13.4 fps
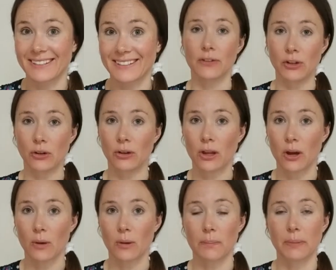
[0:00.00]
If you're
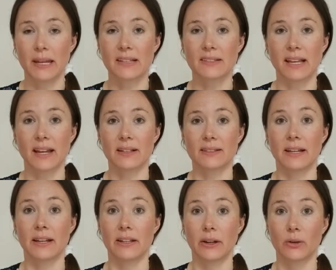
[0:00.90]
low on B6,
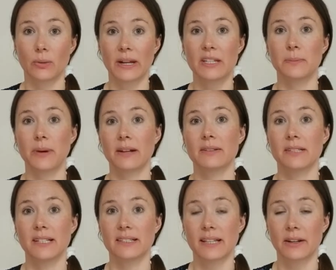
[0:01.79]
it can increase
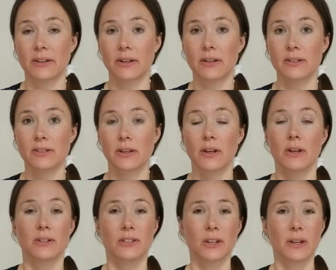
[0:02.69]
pregnancy sickness.
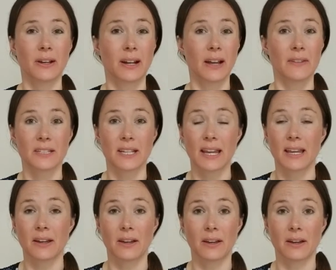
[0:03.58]
So you can either
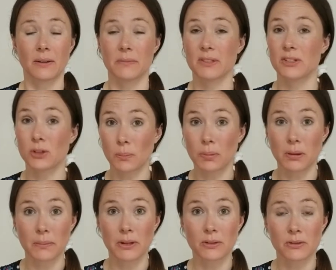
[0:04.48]
take a
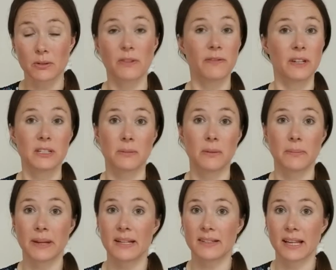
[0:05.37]
supplement with
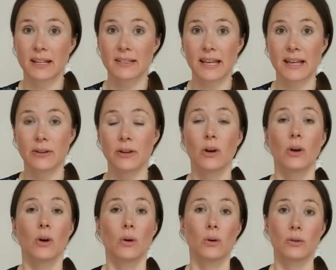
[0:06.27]
vitamin B6 in,
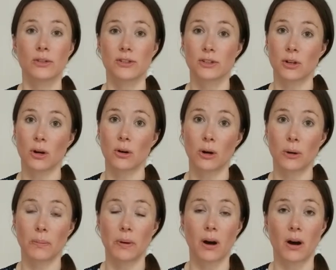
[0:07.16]
or stock
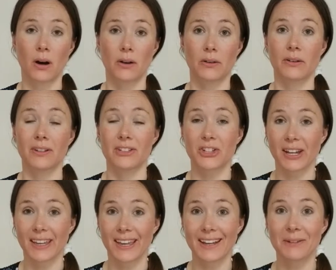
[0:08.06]
up on
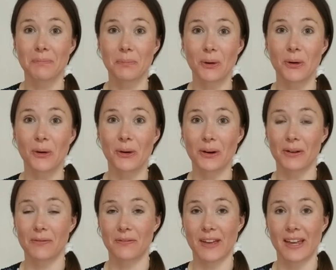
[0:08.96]
chicken,
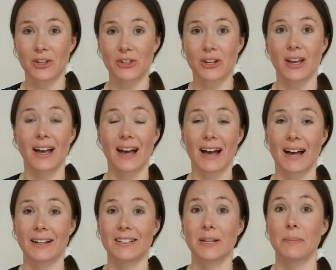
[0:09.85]
pork, fish,
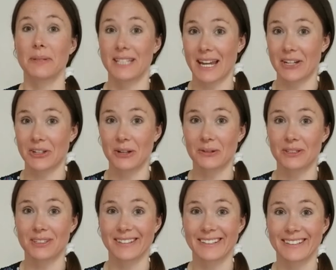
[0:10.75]
and
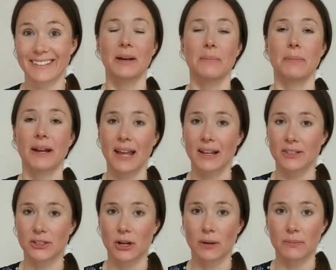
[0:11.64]
potatoes. My
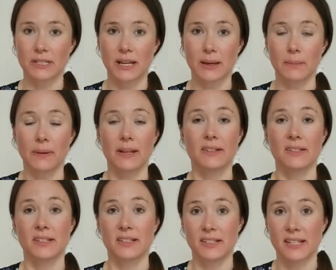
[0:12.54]
next top tip is
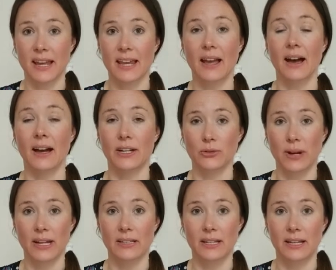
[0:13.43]
to stay
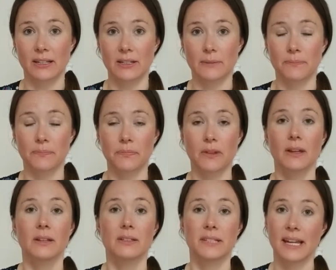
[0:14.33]
hydrated.
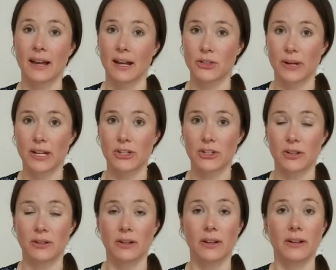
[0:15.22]

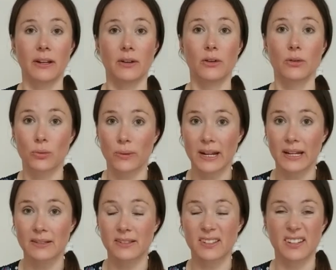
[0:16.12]
Dehydration can
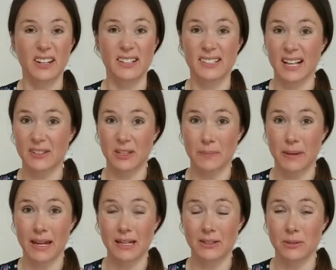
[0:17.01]
increase and
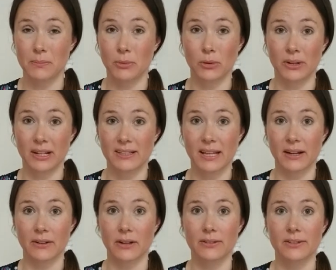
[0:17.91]
exacerbate morning
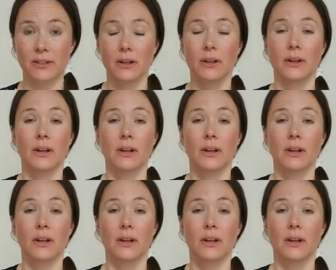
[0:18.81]
sickness.